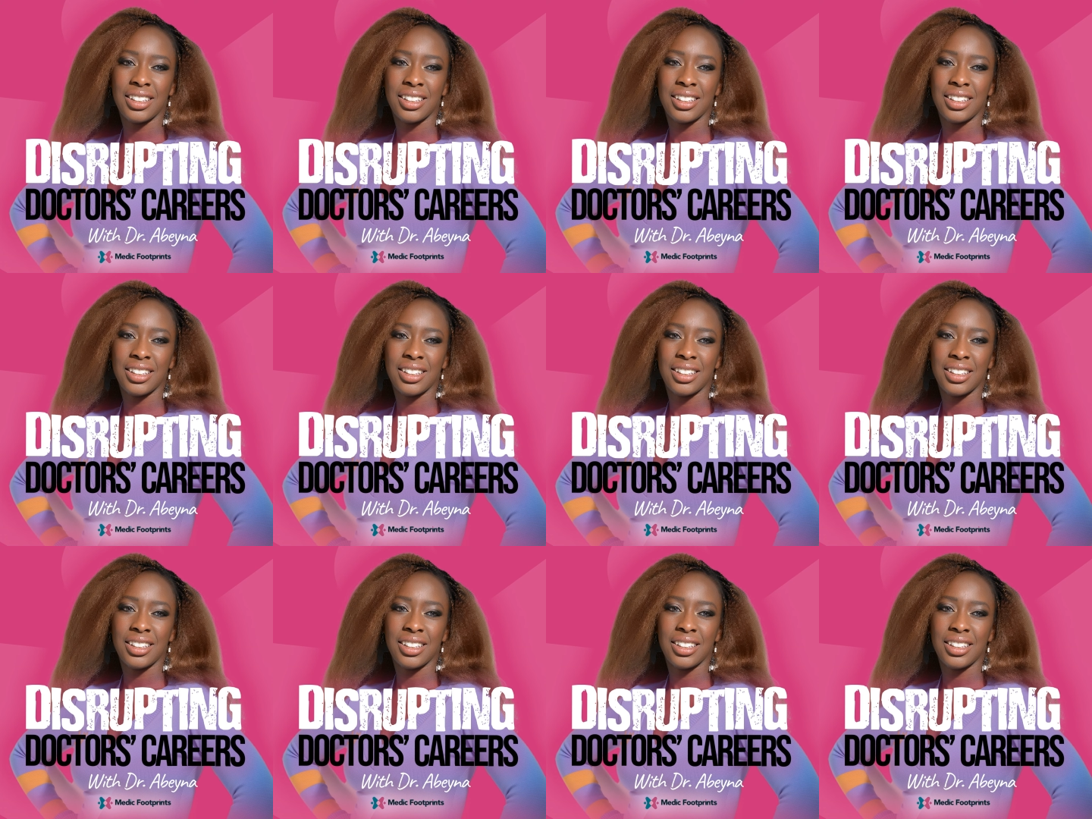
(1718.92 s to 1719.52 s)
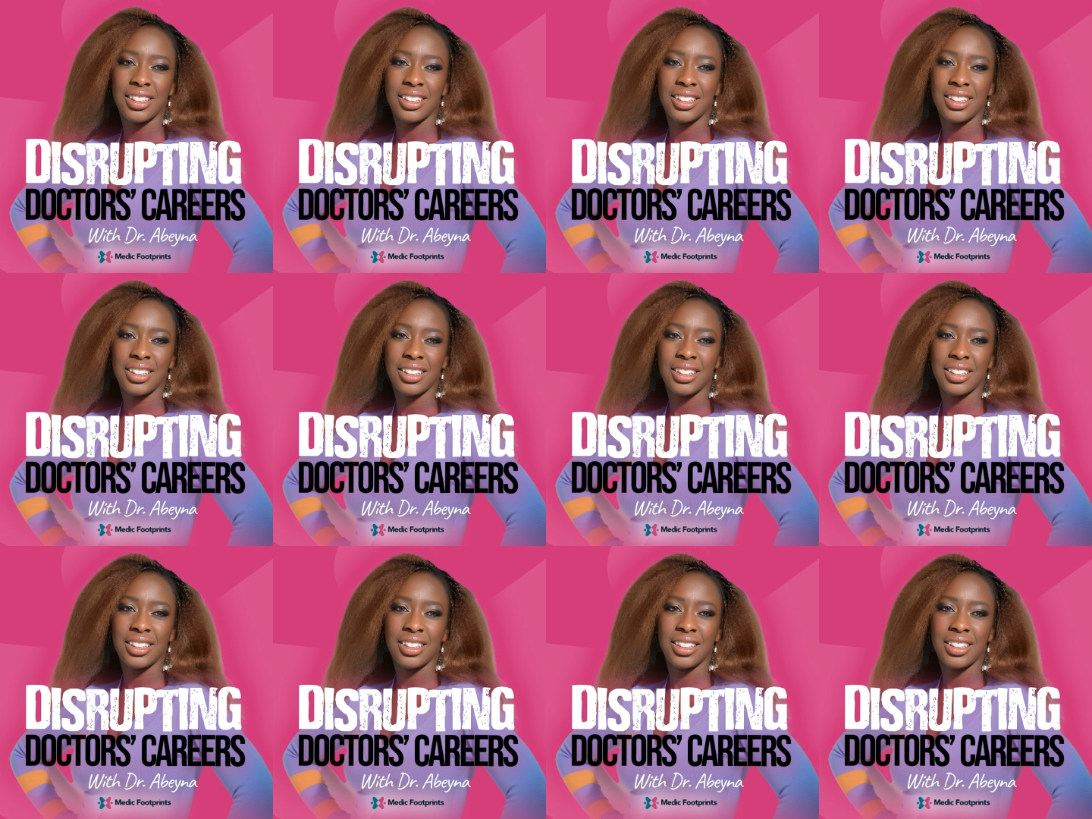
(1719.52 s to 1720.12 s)

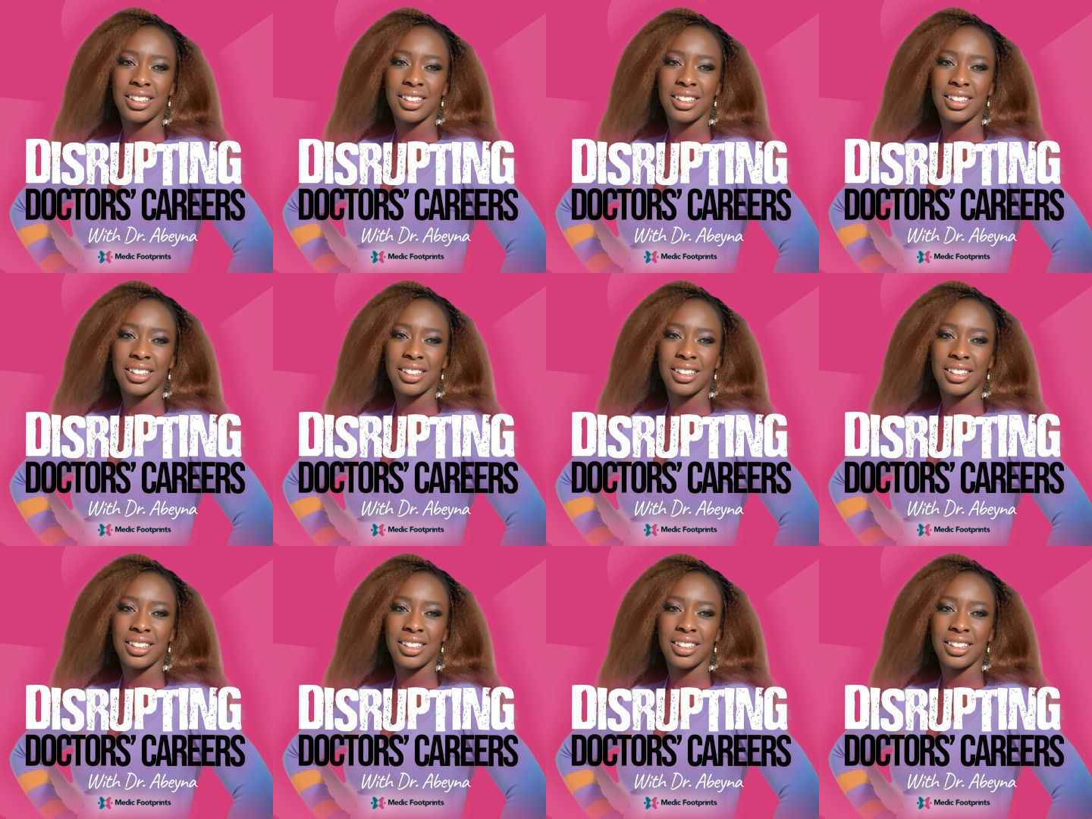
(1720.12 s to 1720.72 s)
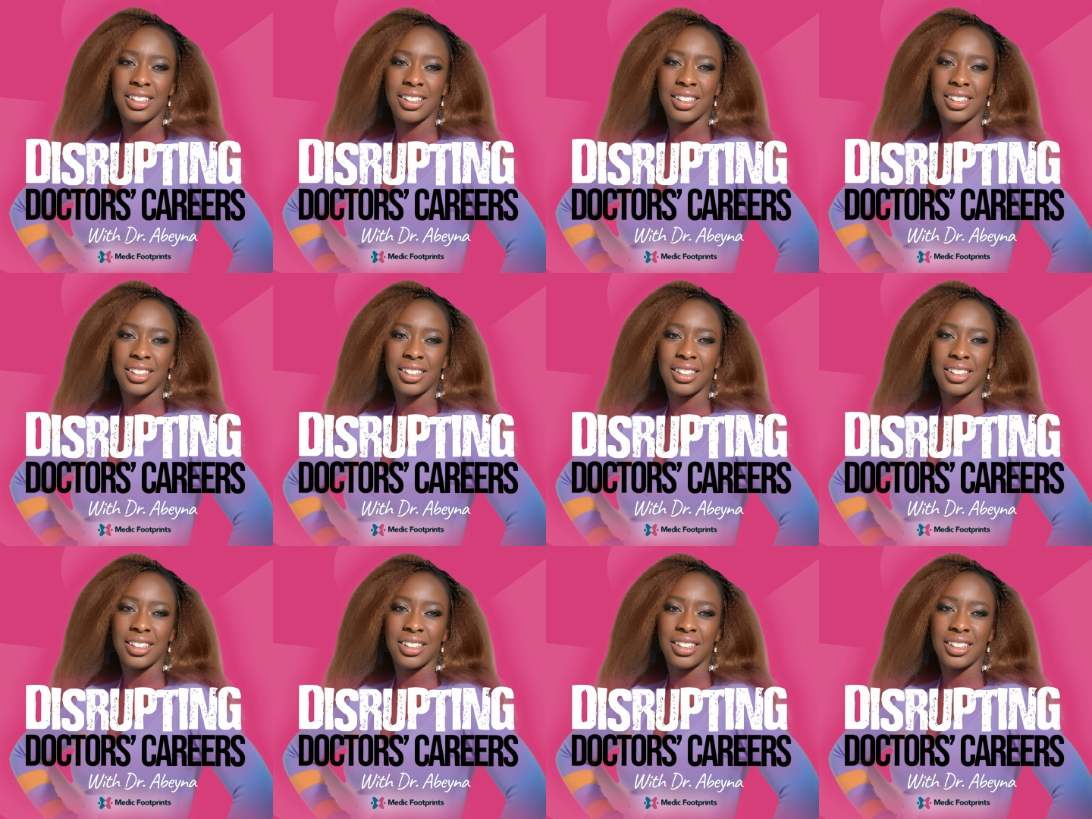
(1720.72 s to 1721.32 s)

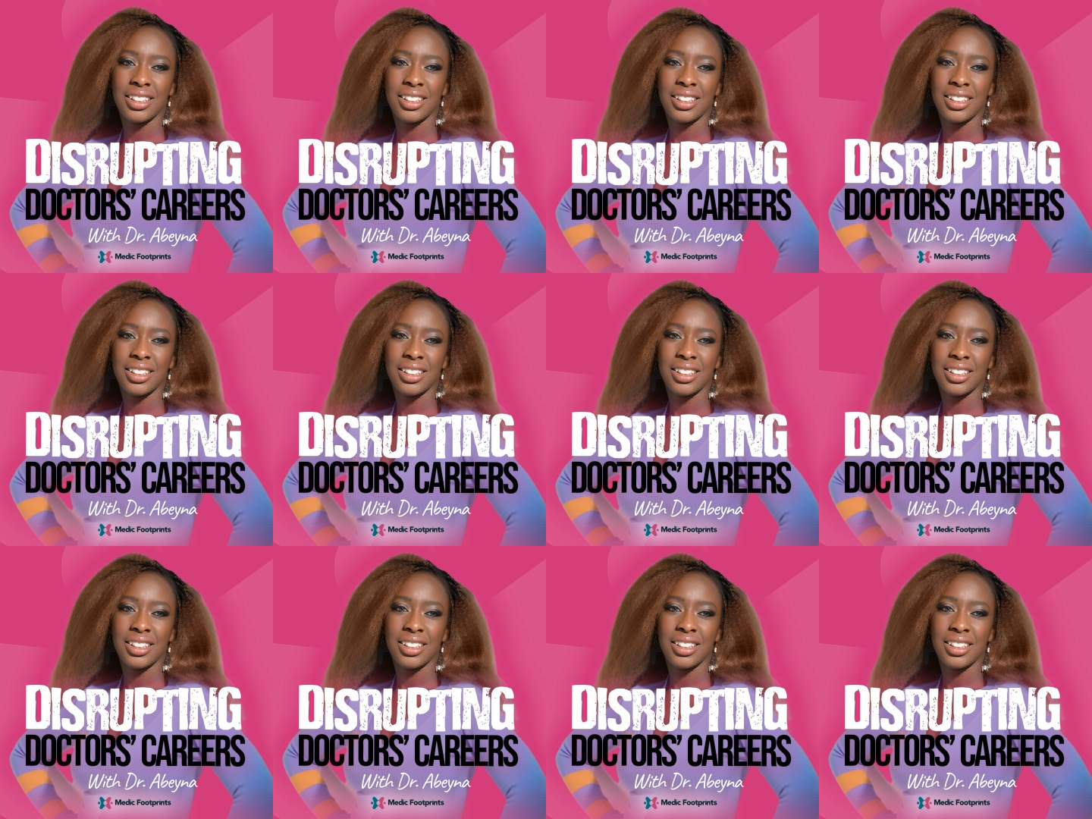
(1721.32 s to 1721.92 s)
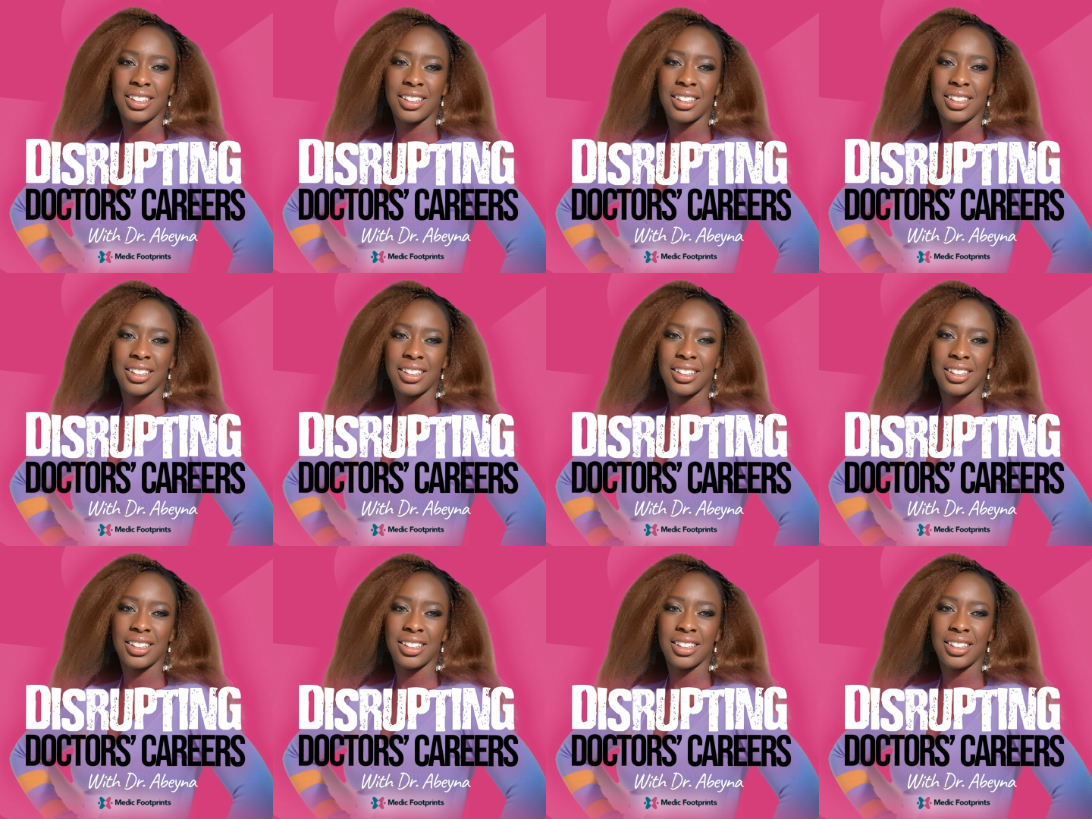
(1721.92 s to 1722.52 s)

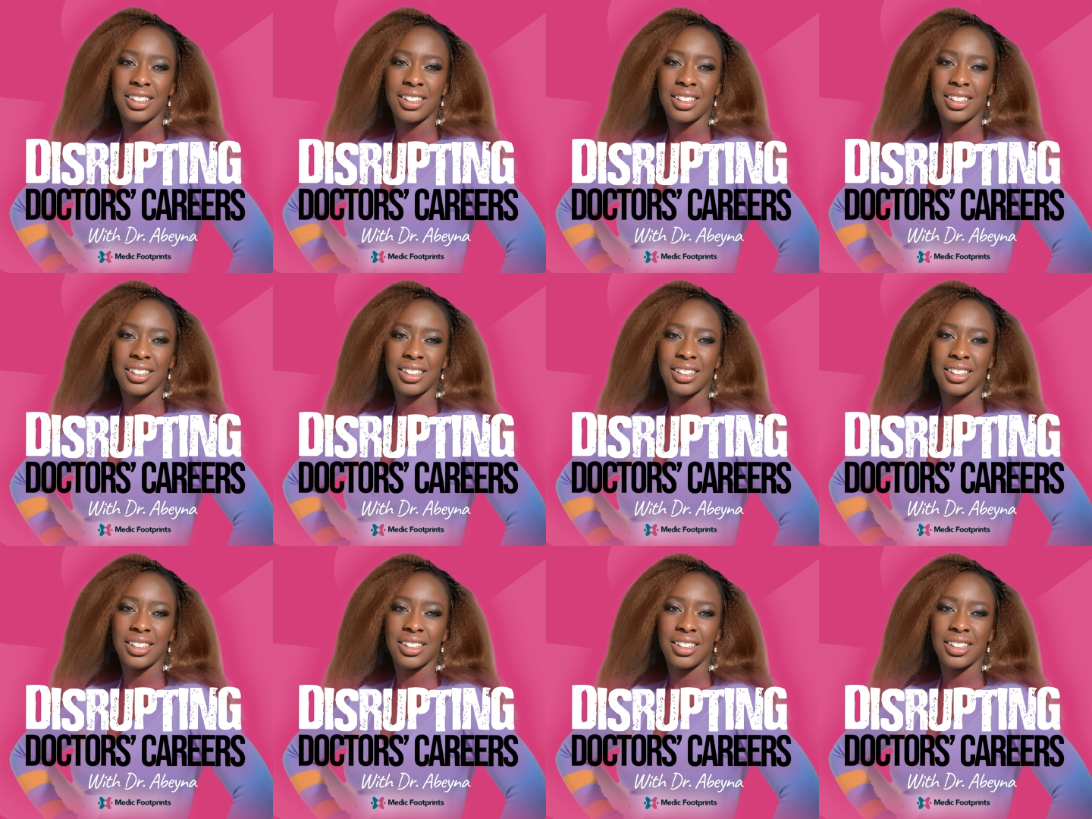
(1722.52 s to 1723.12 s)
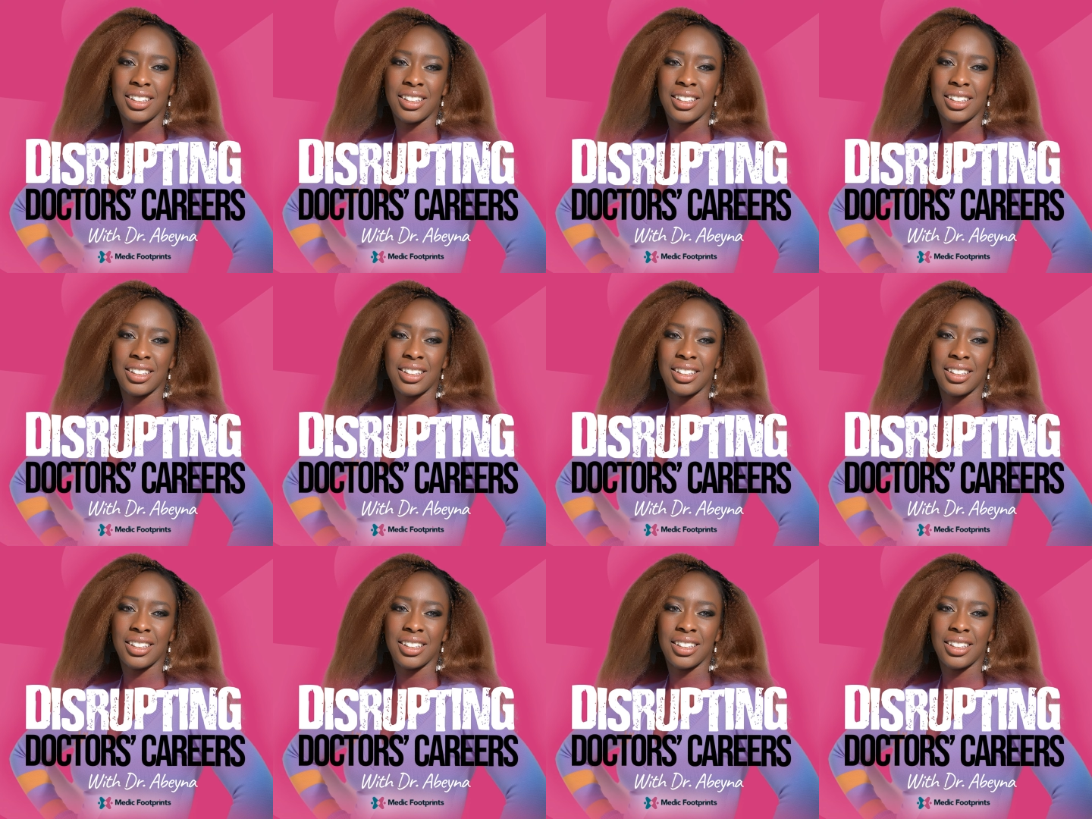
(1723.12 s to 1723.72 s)

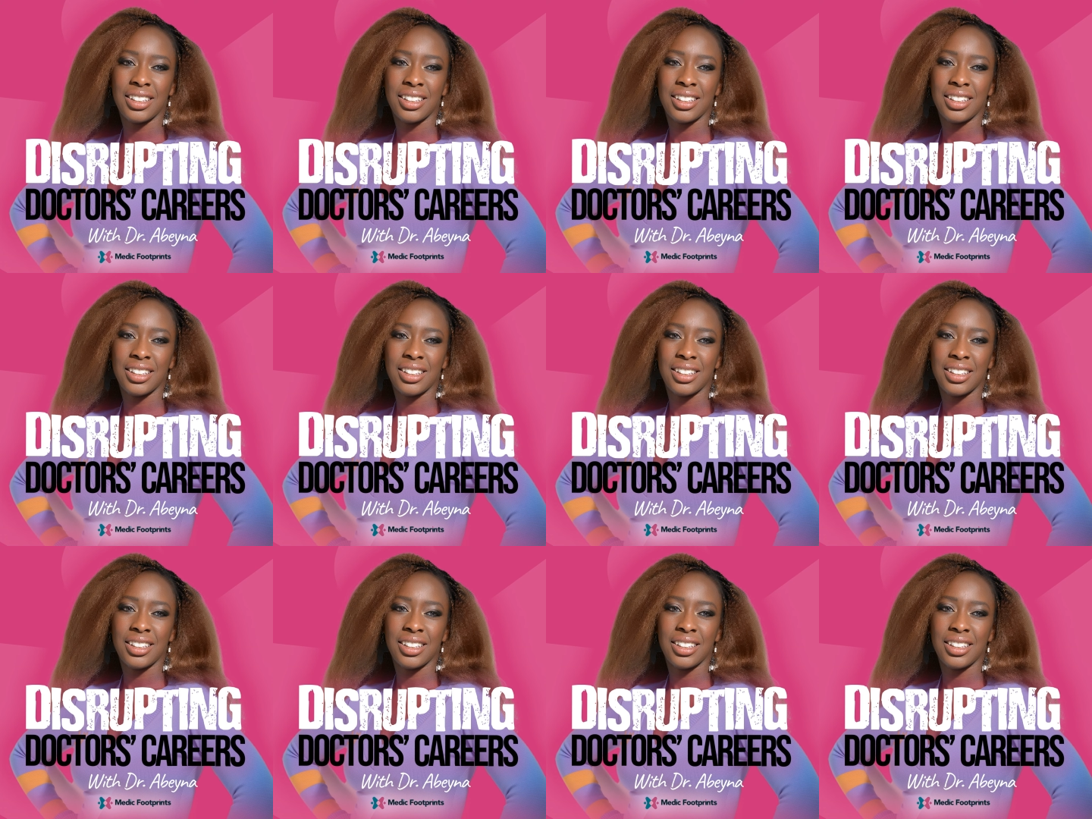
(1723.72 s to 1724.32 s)
[no speech]